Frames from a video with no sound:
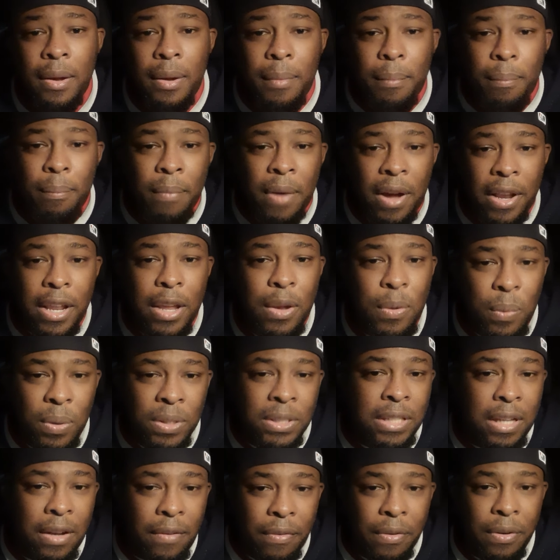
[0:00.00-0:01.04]
money was
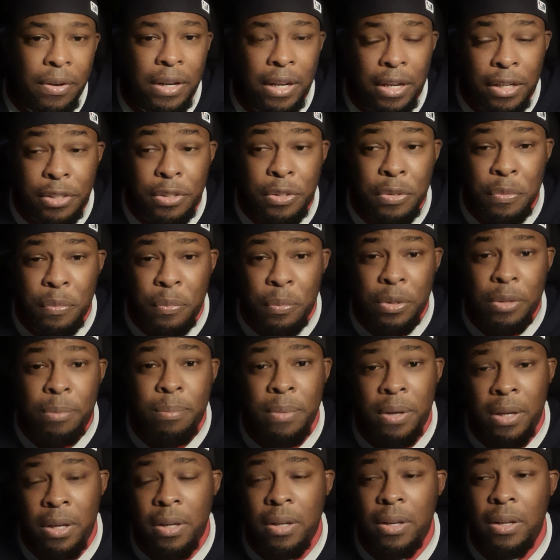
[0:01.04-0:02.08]
never an issue with
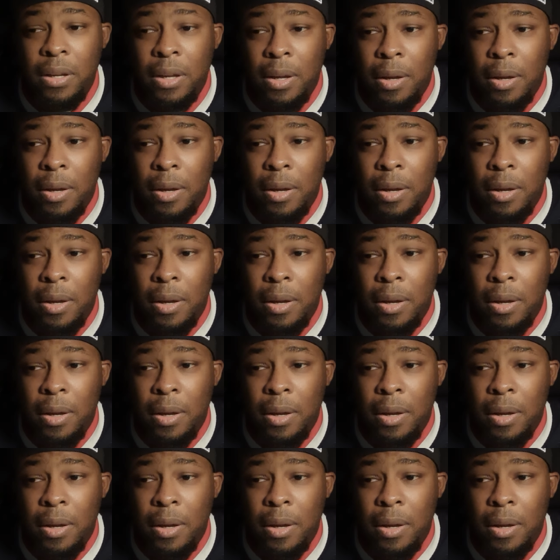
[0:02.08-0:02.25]
me,